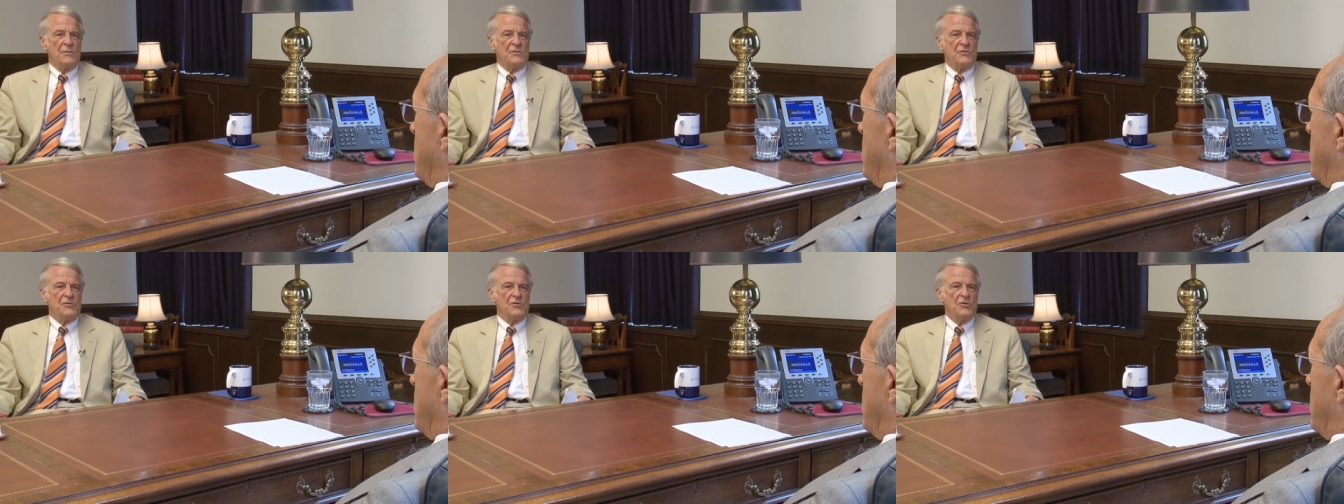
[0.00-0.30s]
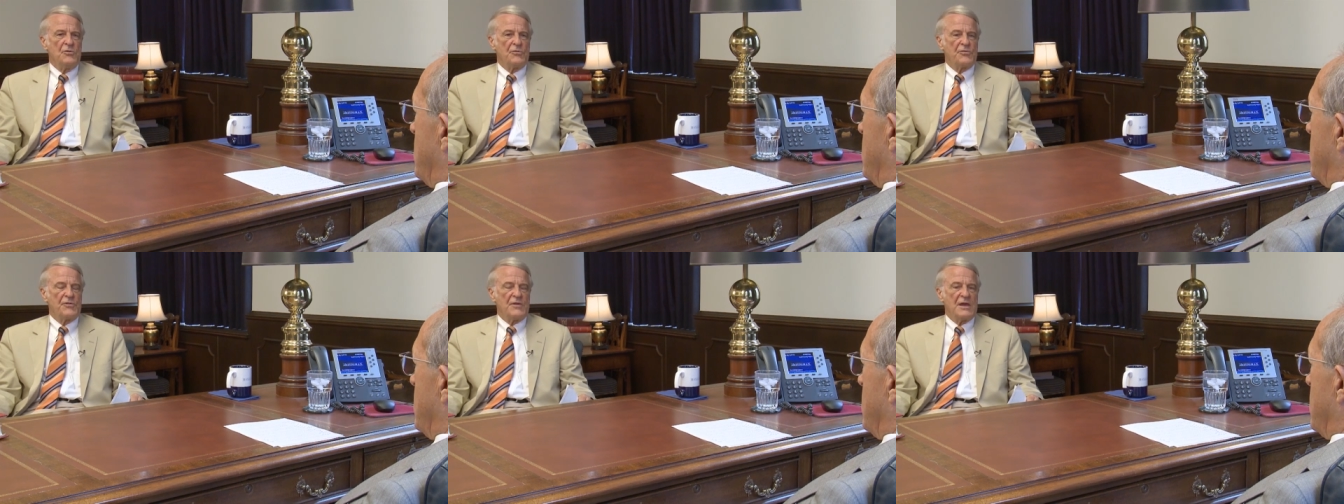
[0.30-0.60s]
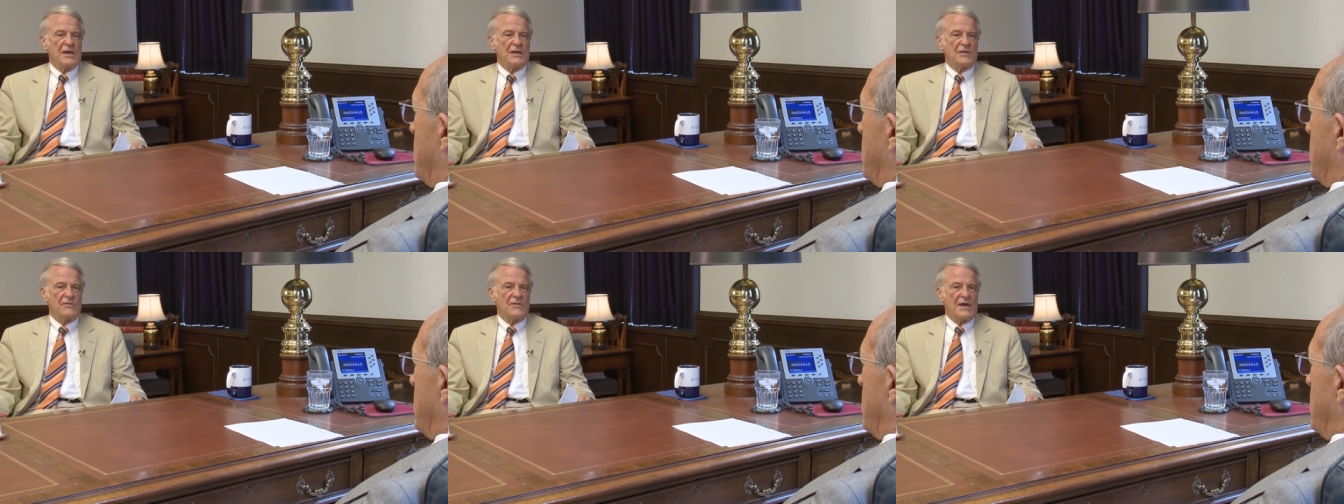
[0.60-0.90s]
do you
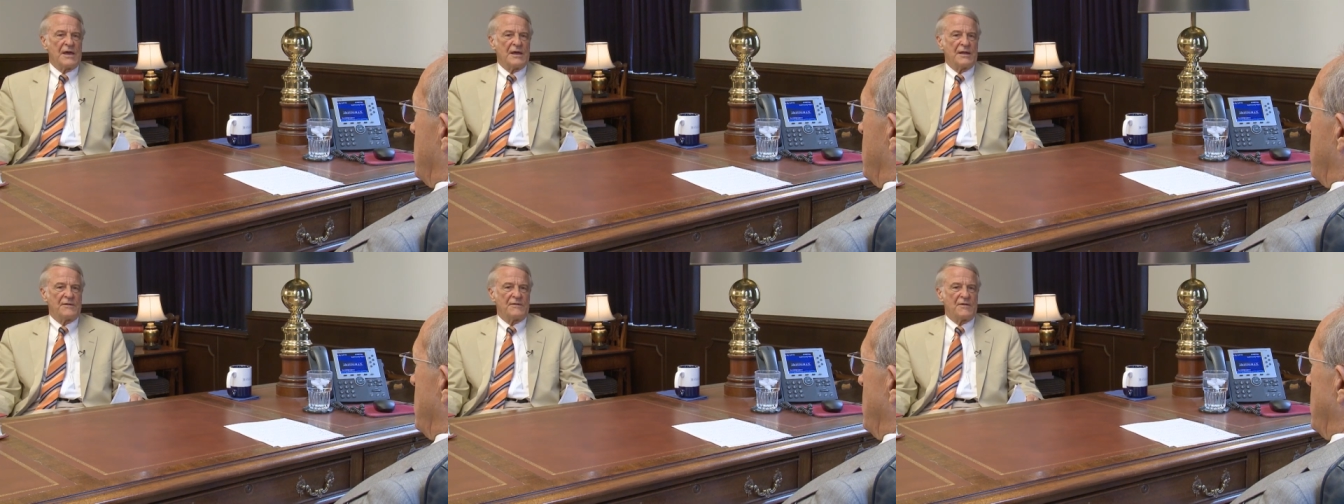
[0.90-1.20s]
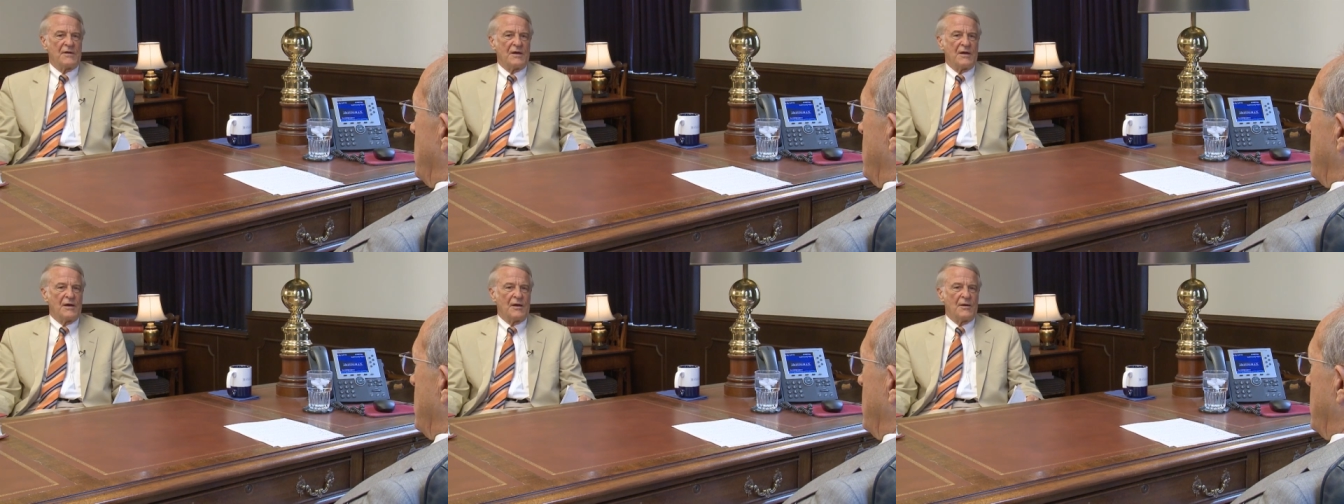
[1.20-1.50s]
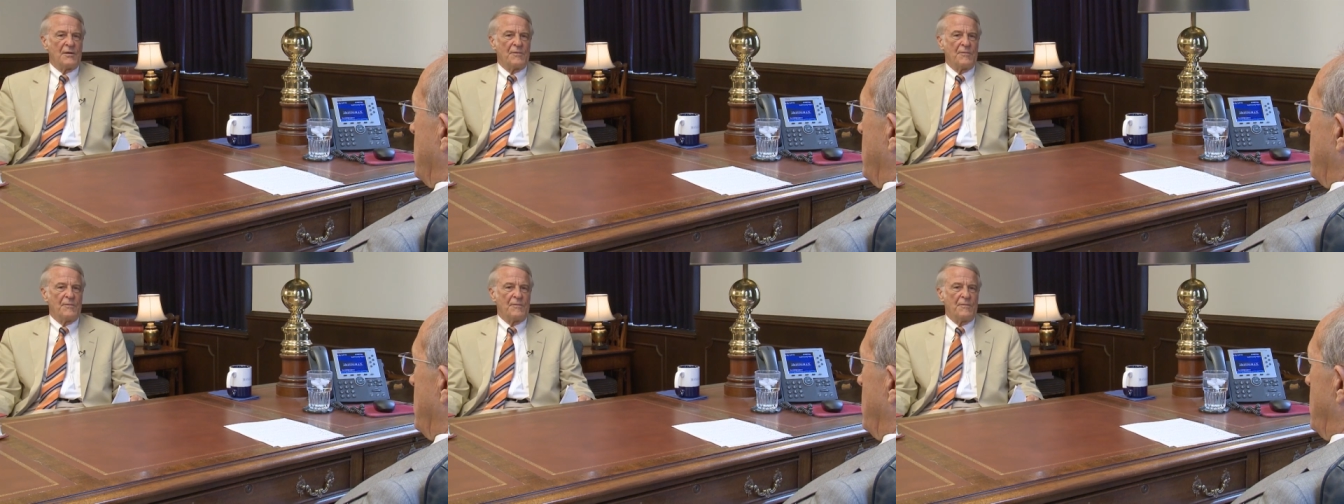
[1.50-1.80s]
think that
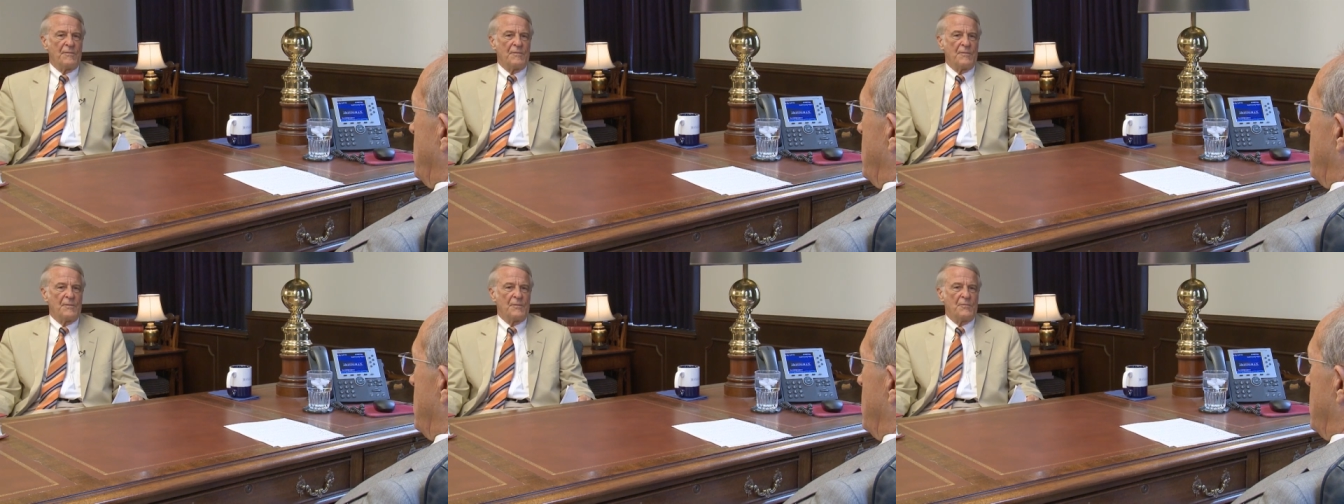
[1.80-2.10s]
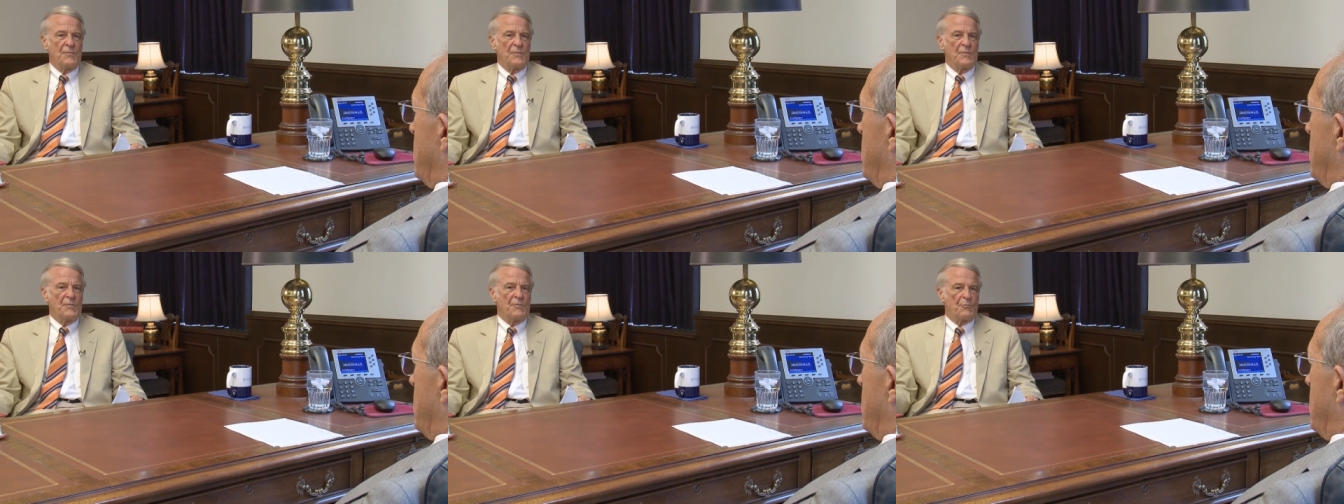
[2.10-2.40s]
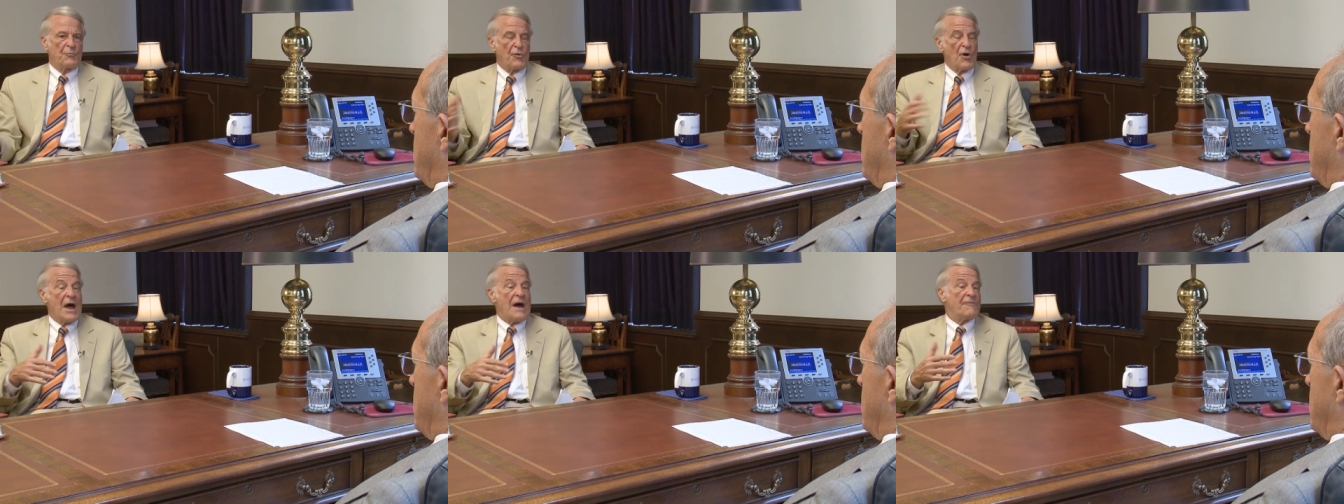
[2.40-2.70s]
uh,
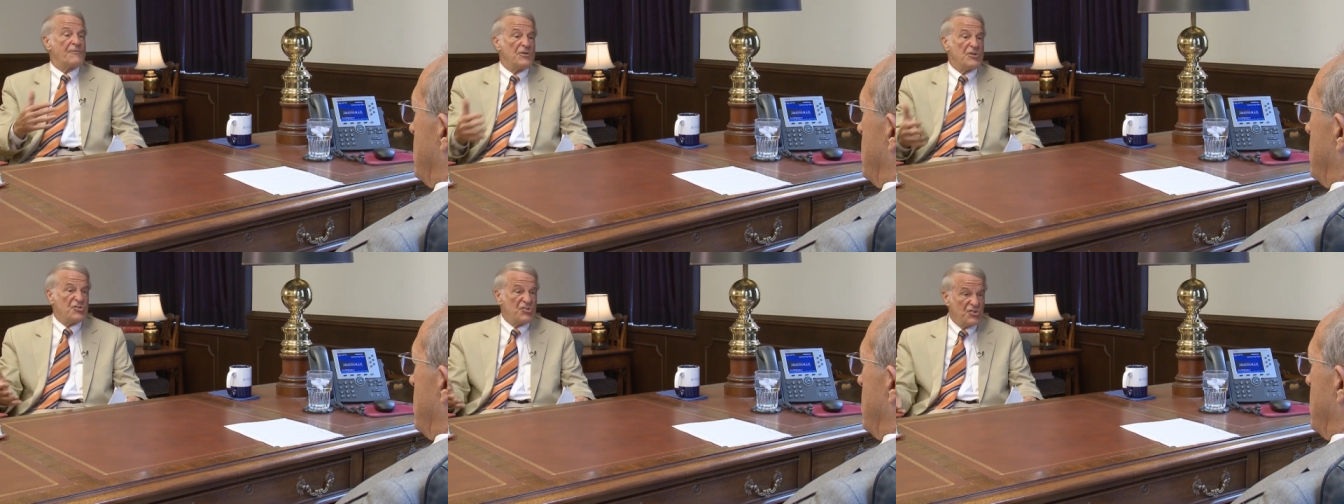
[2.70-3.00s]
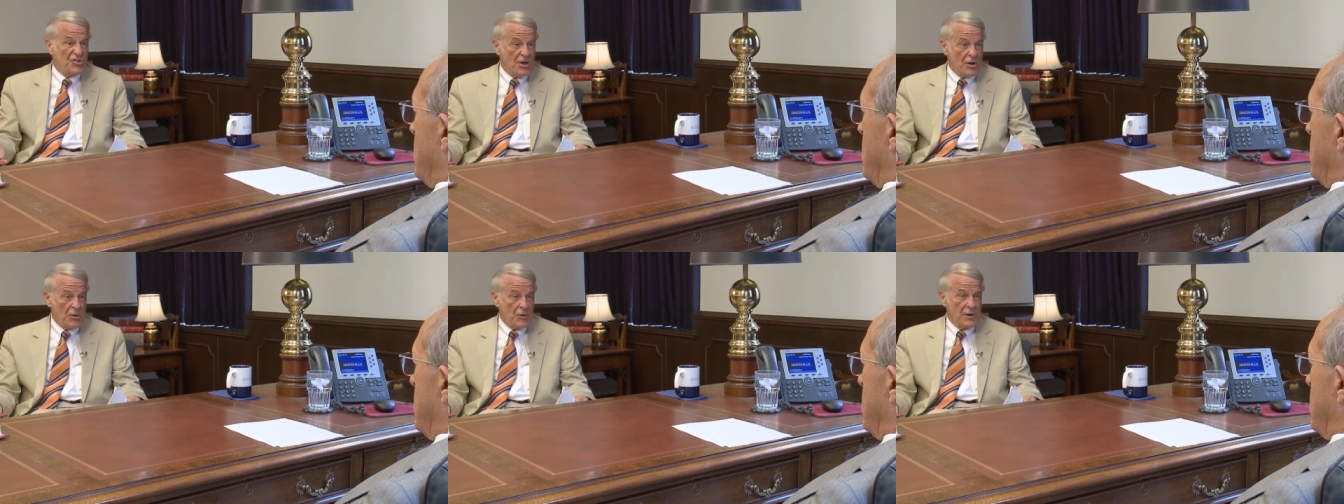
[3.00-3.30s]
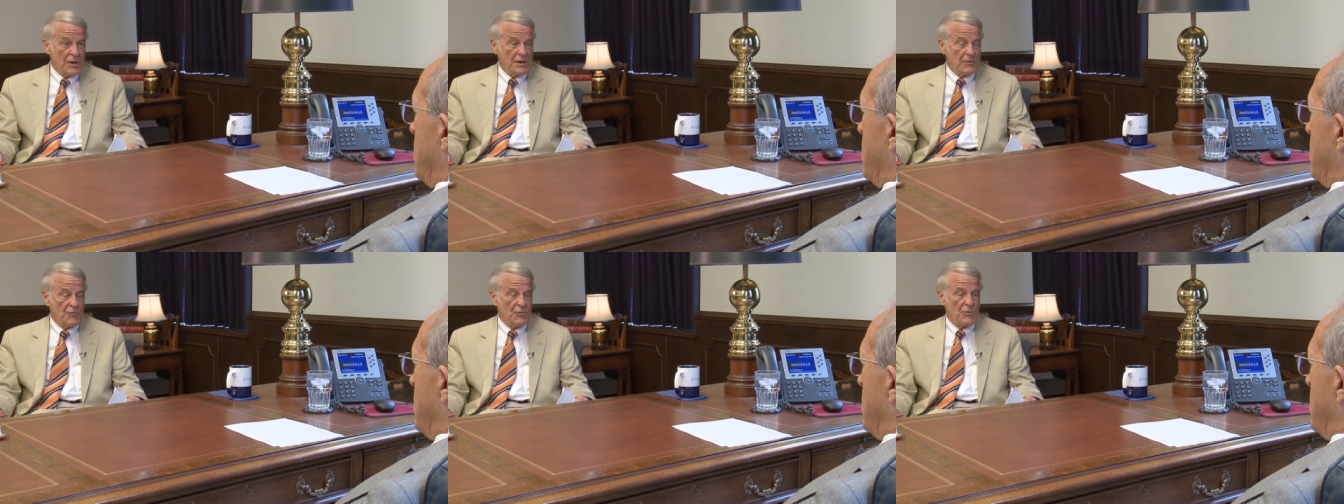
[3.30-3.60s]
profit
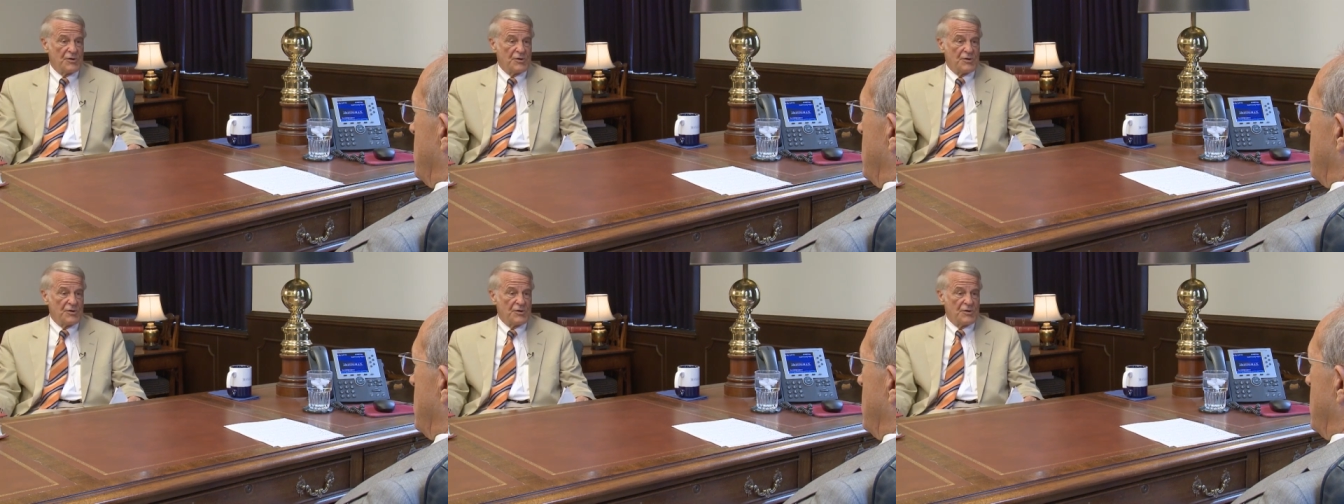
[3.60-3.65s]
sharing,